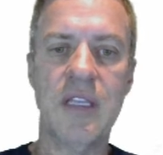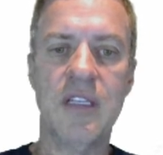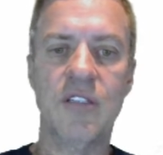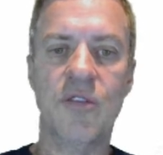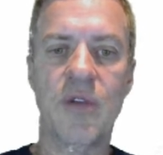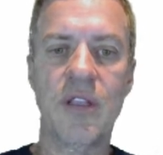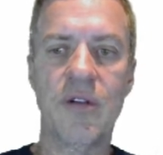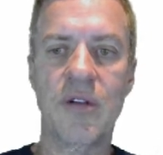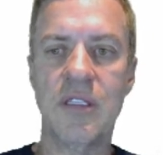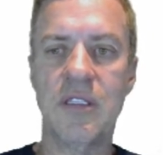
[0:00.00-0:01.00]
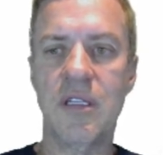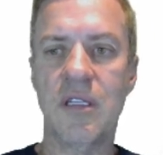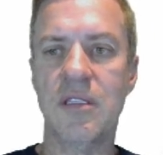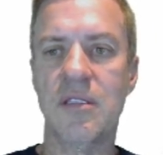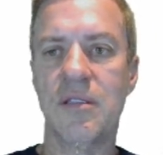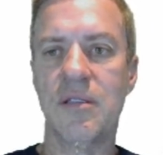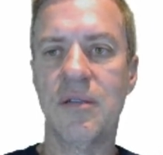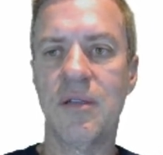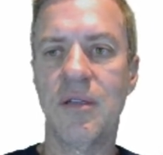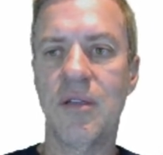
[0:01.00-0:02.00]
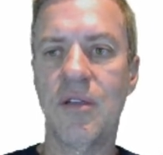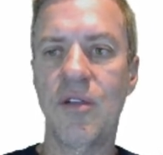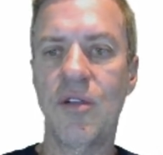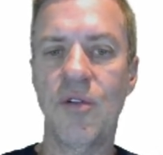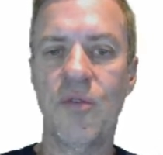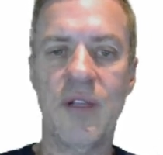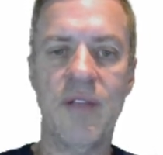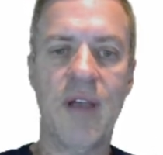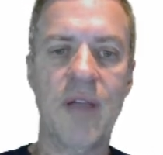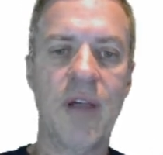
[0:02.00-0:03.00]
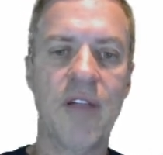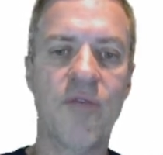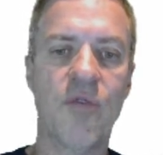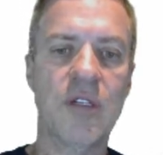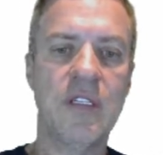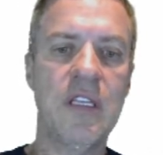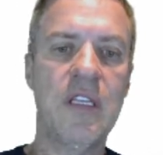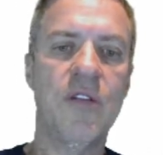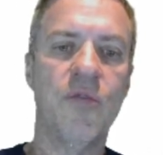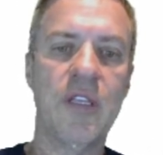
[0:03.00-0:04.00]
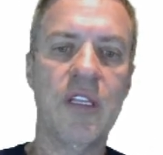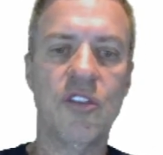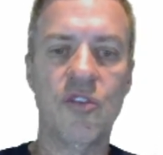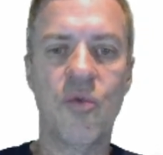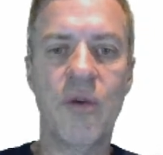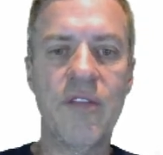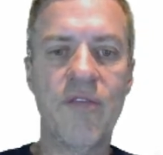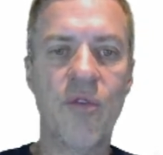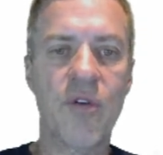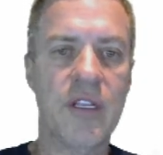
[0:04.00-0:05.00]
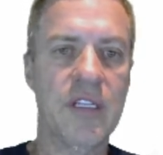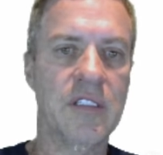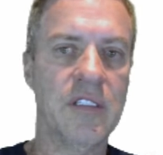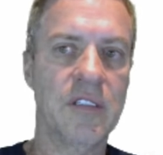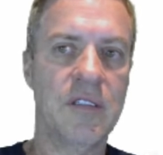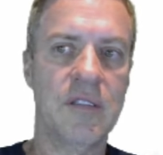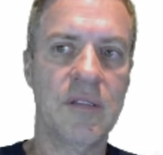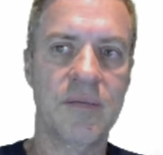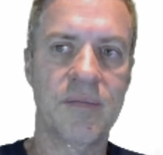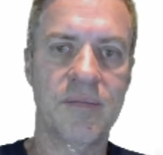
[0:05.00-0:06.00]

8 is 336. We divide by 14 and we get 24 inches.